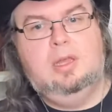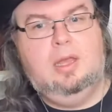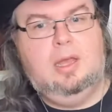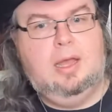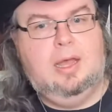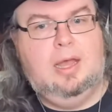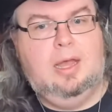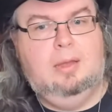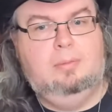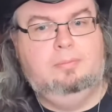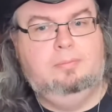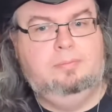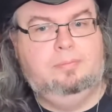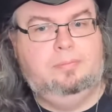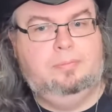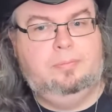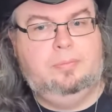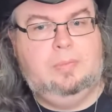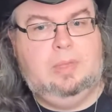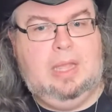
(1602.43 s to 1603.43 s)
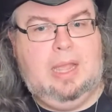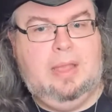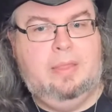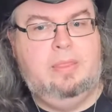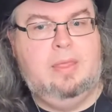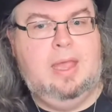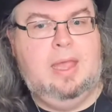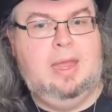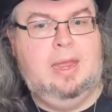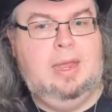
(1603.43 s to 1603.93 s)
And
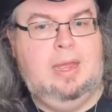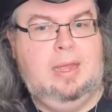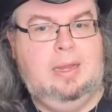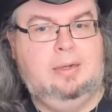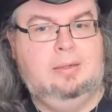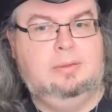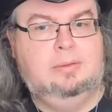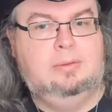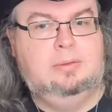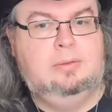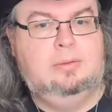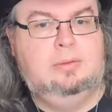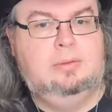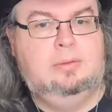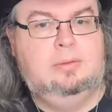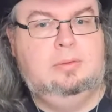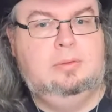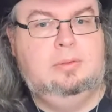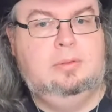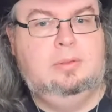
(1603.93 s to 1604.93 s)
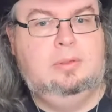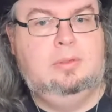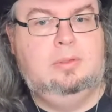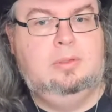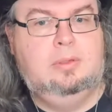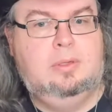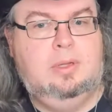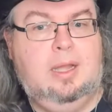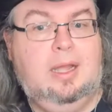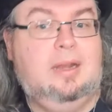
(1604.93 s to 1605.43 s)
as
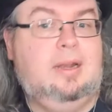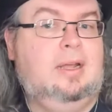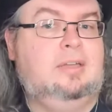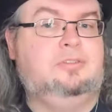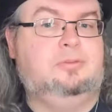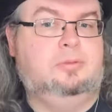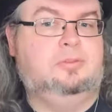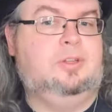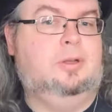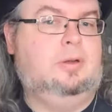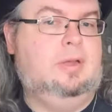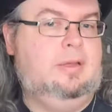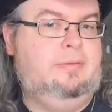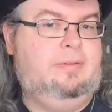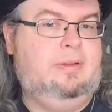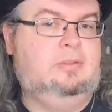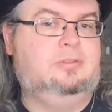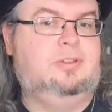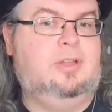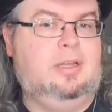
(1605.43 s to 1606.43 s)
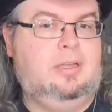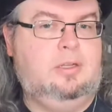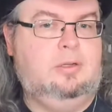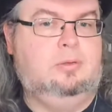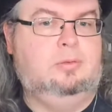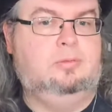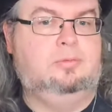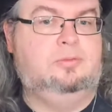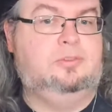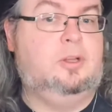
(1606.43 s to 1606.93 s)
a result, it feels like
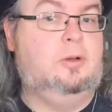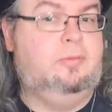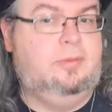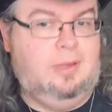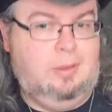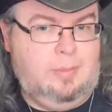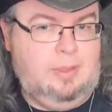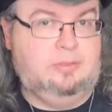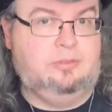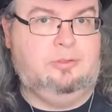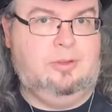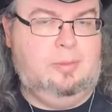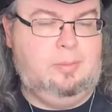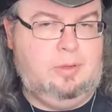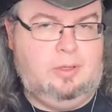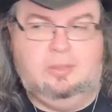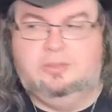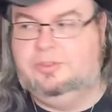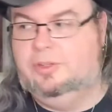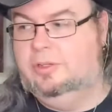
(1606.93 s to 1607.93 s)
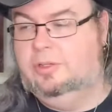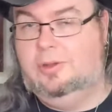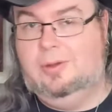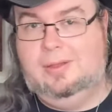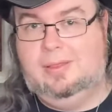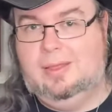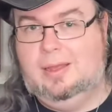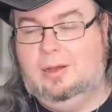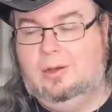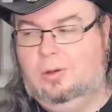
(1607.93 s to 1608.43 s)
you're solving a mystery because you're
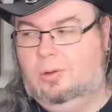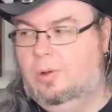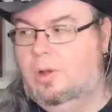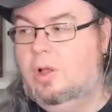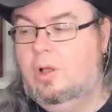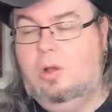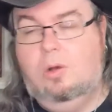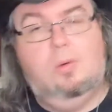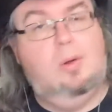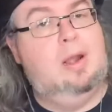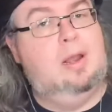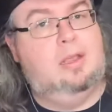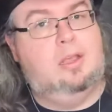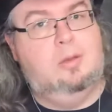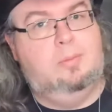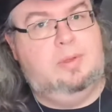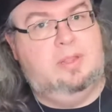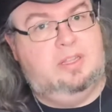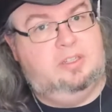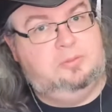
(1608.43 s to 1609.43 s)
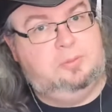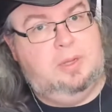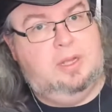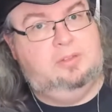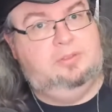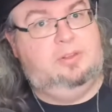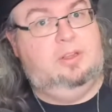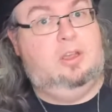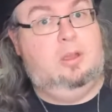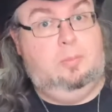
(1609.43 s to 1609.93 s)
doing that whole, well, it could be this
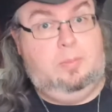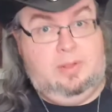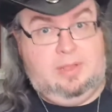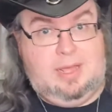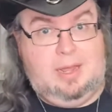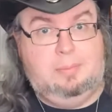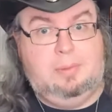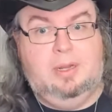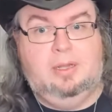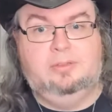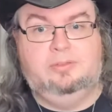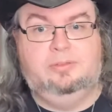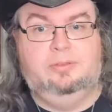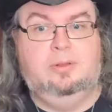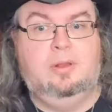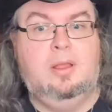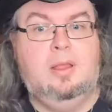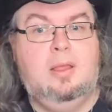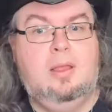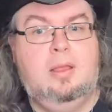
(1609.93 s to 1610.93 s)
person, it could be that person.